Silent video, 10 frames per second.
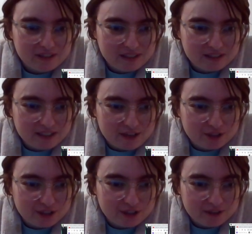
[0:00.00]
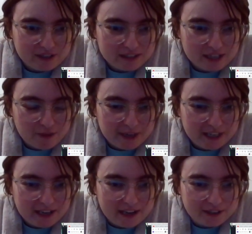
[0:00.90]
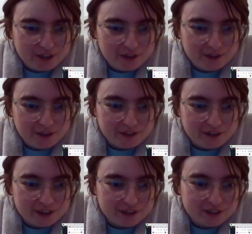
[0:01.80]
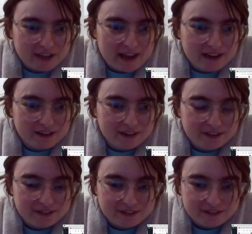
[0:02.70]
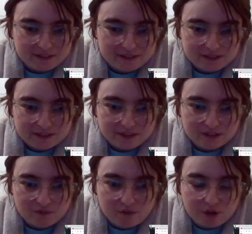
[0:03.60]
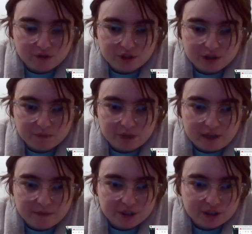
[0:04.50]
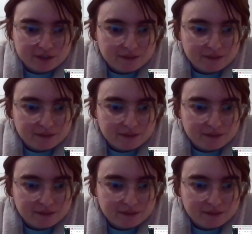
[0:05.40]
That's how my cat Tyrion does that. Well, sometimes.